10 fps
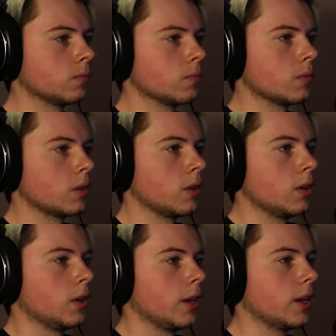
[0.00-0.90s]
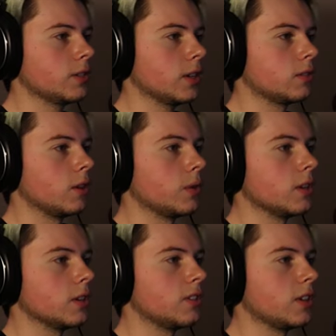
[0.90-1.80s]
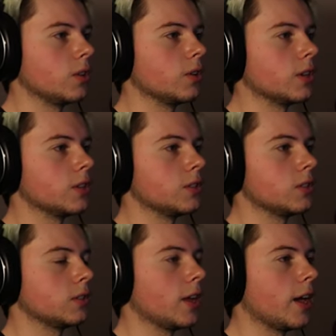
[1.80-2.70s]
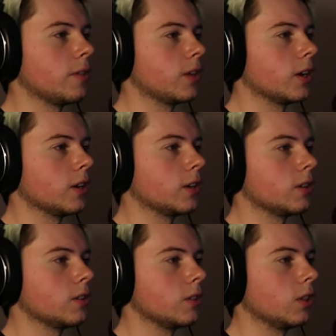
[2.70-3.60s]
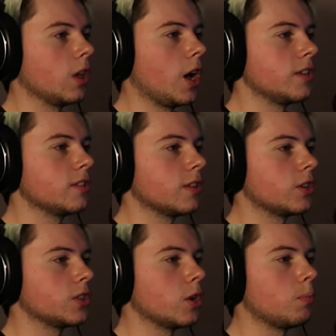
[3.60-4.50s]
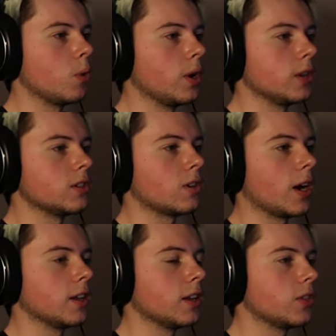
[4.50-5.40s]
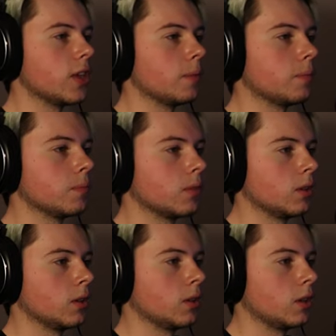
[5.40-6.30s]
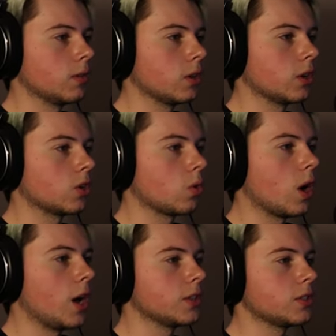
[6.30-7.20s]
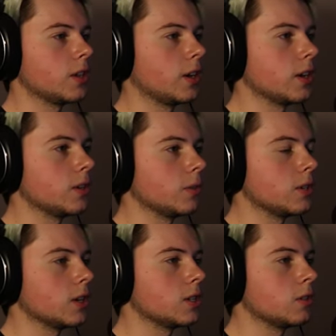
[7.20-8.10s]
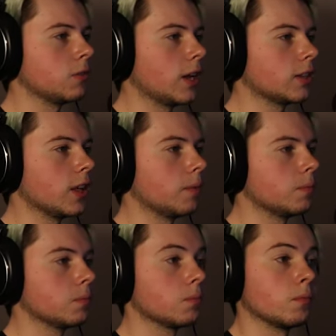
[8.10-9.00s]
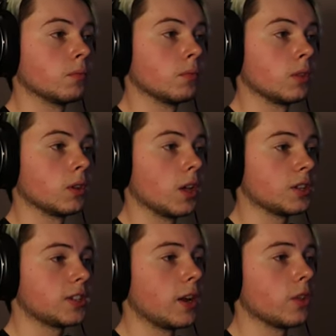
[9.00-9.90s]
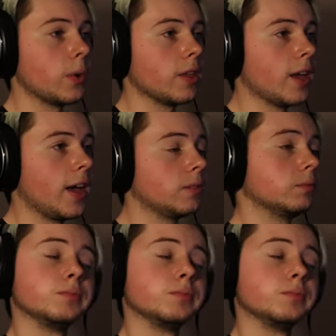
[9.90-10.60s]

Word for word: I guess I don't need a shield, because, yeah, if they're going to lunge, then there's no point in trying to hit them. If they're going to cross, then I don't need to deflect them. Uh, stay out of the way of that.